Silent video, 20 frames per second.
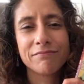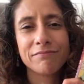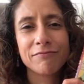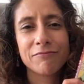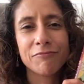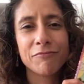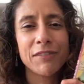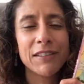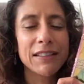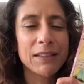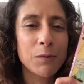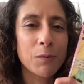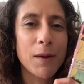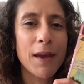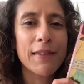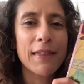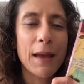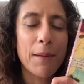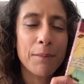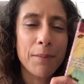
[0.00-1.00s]
really where
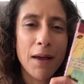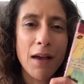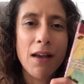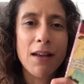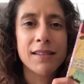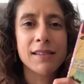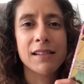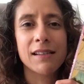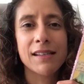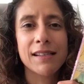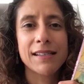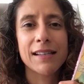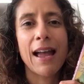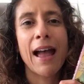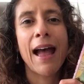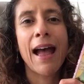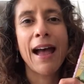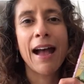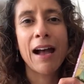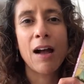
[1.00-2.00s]
that person is
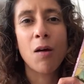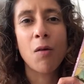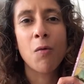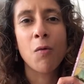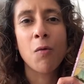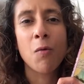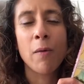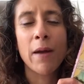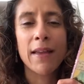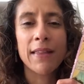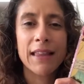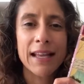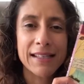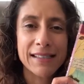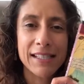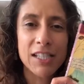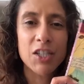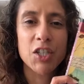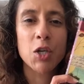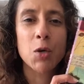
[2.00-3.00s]
at or where that
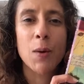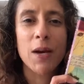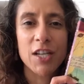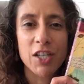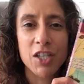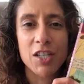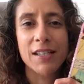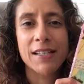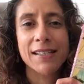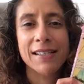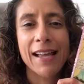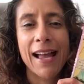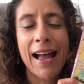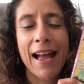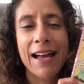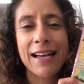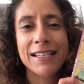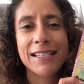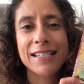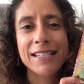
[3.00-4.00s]
situation is
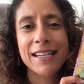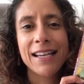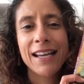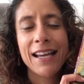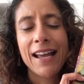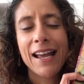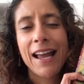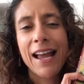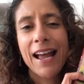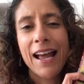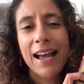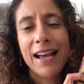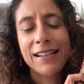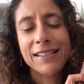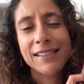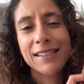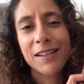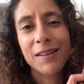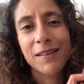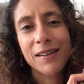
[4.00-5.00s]
at? And
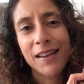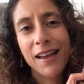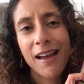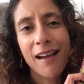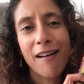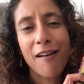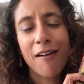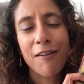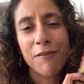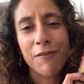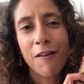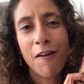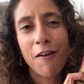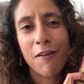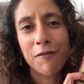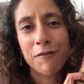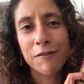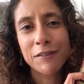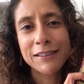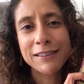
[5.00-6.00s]
so
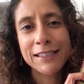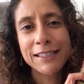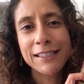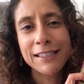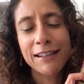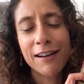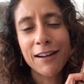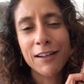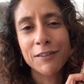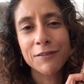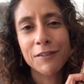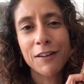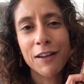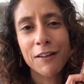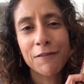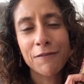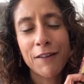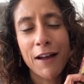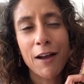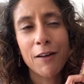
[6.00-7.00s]
I've really kind of
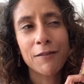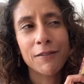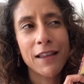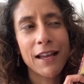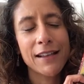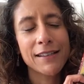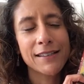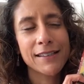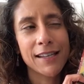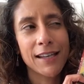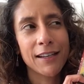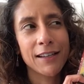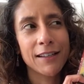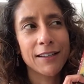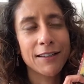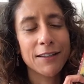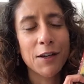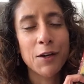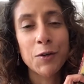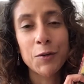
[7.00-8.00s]
like found that
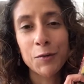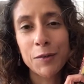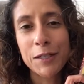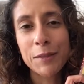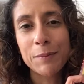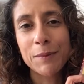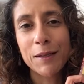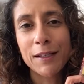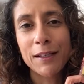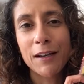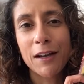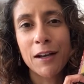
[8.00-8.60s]
second agreement,